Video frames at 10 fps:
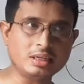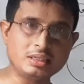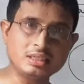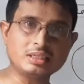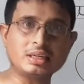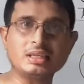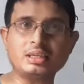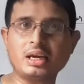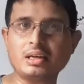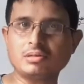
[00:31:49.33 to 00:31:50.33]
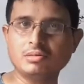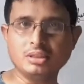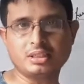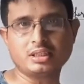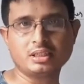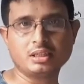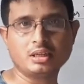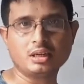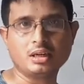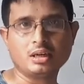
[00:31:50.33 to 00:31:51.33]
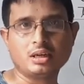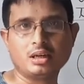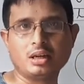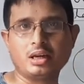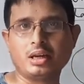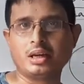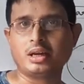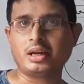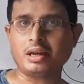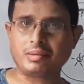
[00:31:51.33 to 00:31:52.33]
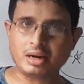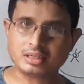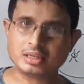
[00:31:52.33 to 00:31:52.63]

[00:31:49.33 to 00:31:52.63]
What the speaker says: distance at which average